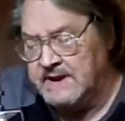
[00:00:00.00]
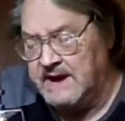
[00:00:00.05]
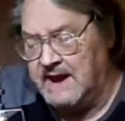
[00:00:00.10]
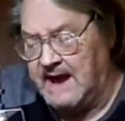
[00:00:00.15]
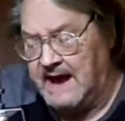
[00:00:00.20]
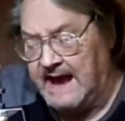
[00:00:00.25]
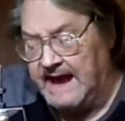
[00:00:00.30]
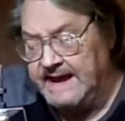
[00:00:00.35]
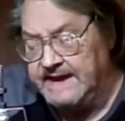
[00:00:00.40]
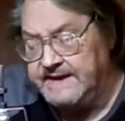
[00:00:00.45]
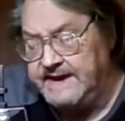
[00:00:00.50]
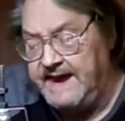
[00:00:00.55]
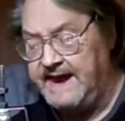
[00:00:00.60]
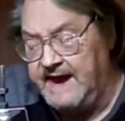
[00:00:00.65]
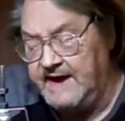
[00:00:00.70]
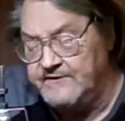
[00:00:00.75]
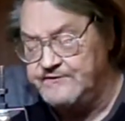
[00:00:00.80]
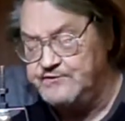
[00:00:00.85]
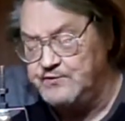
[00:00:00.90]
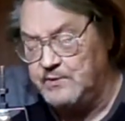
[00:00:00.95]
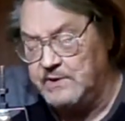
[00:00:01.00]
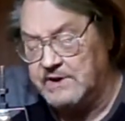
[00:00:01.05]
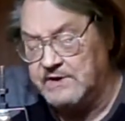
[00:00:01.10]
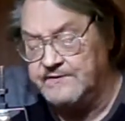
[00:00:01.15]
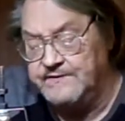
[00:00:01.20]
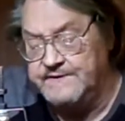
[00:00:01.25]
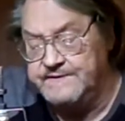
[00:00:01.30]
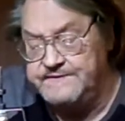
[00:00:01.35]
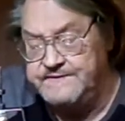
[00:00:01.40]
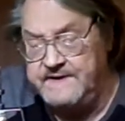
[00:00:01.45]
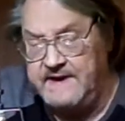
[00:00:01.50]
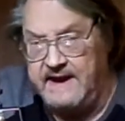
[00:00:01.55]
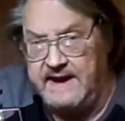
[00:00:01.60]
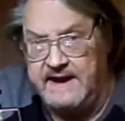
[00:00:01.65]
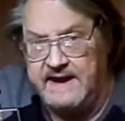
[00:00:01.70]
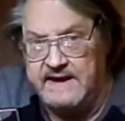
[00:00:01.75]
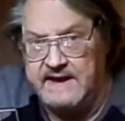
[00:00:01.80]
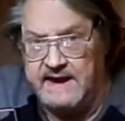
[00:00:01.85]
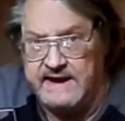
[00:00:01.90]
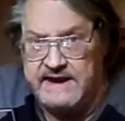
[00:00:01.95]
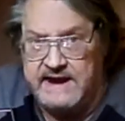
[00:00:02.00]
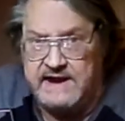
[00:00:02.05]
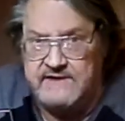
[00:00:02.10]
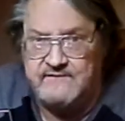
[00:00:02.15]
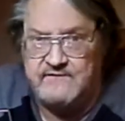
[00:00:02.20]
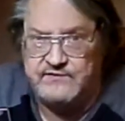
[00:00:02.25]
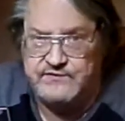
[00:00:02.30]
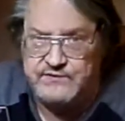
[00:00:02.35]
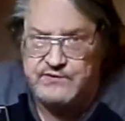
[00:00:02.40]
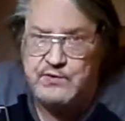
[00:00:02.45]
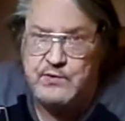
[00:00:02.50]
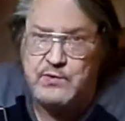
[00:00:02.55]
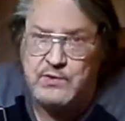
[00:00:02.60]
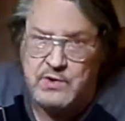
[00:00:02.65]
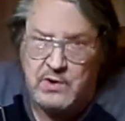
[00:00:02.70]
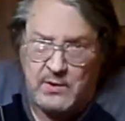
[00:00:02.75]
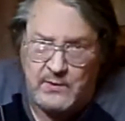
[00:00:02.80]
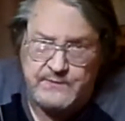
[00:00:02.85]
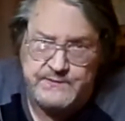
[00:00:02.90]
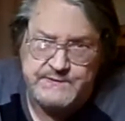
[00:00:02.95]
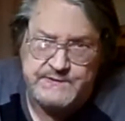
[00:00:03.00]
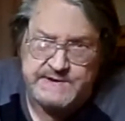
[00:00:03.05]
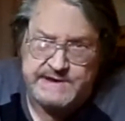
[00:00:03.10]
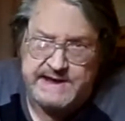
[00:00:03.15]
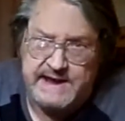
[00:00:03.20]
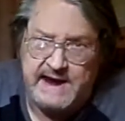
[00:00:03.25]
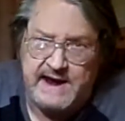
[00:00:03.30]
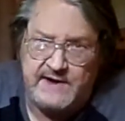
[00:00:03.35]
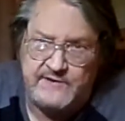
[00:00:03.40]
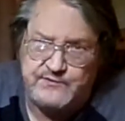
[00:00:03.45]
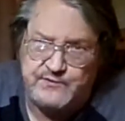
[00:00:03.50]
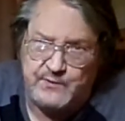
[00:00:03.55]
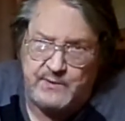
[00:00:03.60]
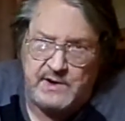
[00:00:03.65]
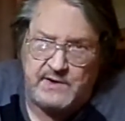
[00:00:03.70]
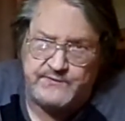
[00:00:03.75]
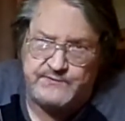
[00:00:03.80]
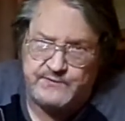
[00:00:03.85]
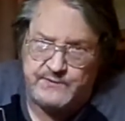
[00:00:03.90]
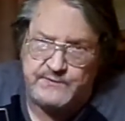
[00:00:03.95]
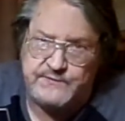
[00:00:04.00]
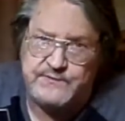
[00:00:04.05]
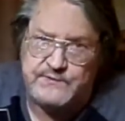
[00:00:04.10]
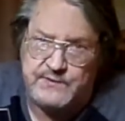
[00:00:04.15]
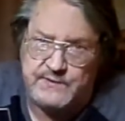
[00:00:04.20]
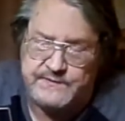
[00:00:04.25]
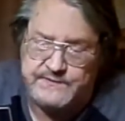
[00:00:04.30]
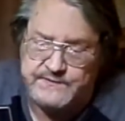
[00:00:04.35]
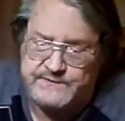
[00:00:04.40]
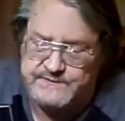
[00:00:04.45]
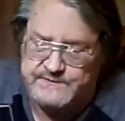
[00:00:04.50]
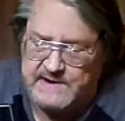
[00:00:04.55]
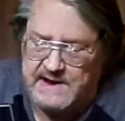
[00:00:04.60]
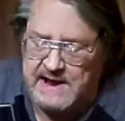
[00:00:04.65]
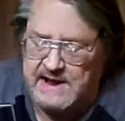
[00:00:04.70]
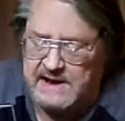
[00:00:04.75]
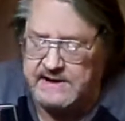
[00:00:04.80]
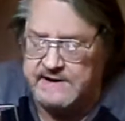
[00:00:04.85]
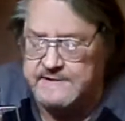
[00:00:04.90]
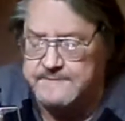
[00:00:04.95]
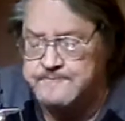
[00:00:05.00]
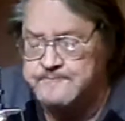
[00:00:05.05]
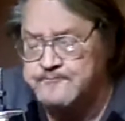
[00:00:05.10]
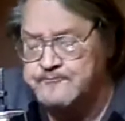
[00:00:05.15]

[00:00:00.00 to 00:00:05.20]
I Caswelled the tank. I gave it two coats of Caswell, so it's good and solid.